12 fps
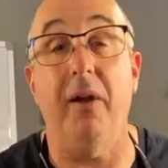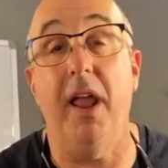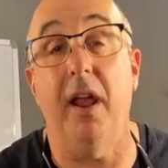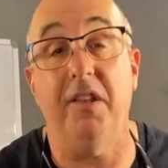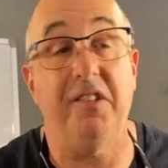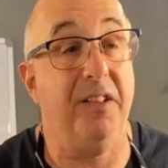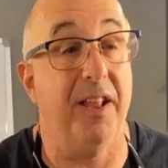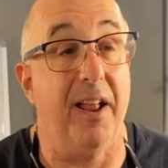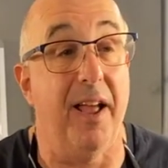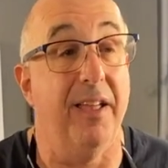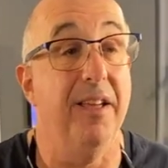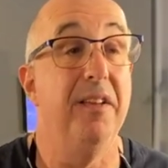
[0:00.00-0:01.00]
anise
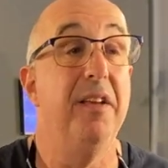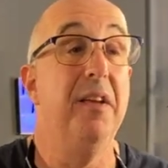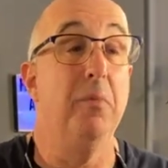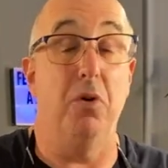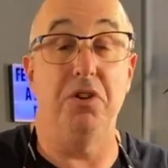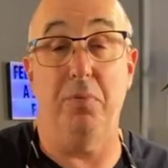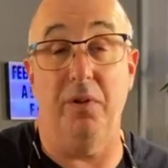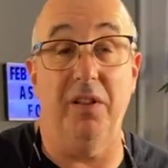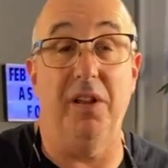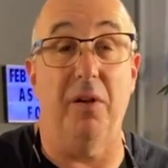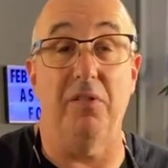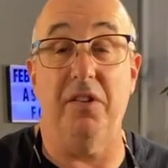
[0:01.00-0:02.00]
today, which really
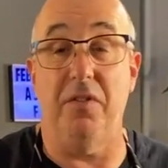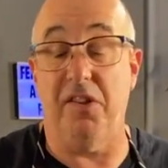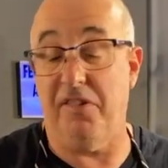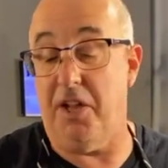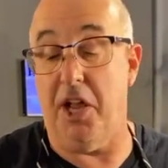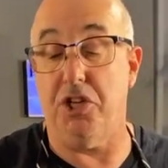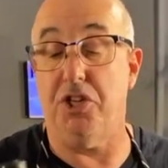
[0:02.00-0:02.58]
goes in this dish.